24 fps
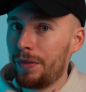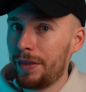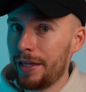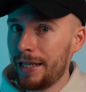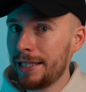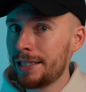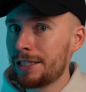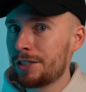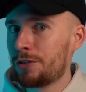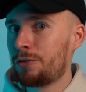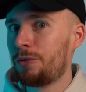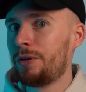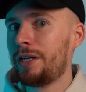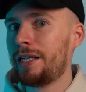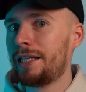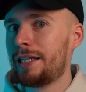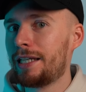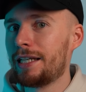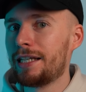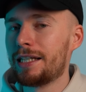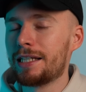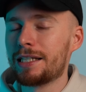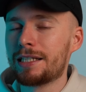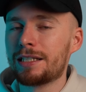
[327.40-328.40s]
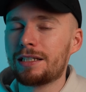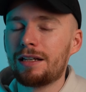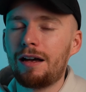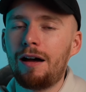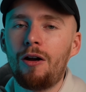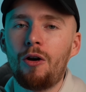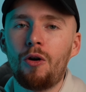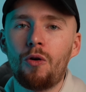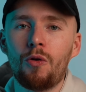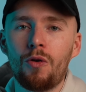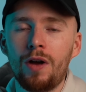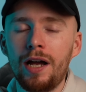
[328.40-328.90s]
these three keys
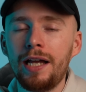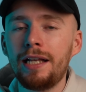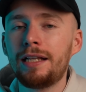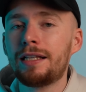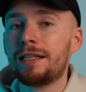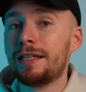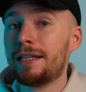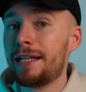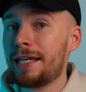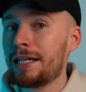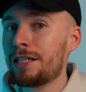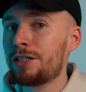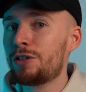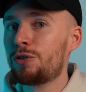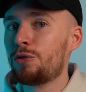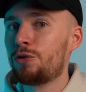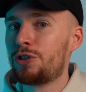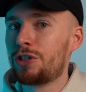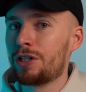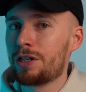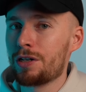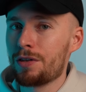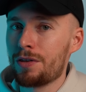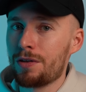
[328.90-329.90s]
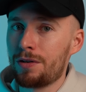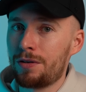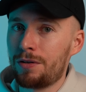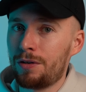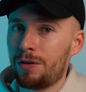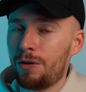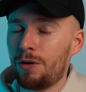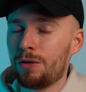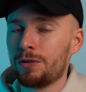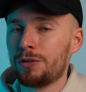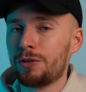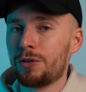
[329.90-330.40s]
are right next to each other
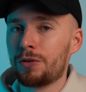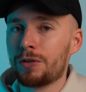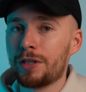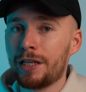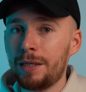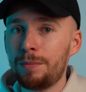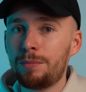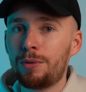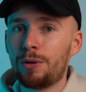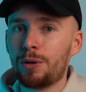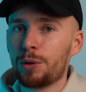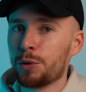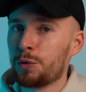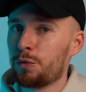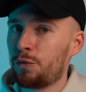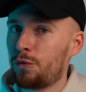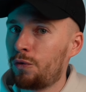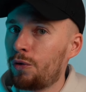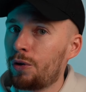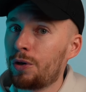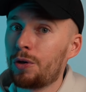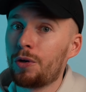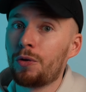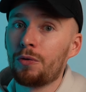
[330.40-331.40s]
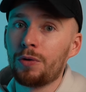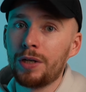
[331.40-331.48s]
on your keyboard for a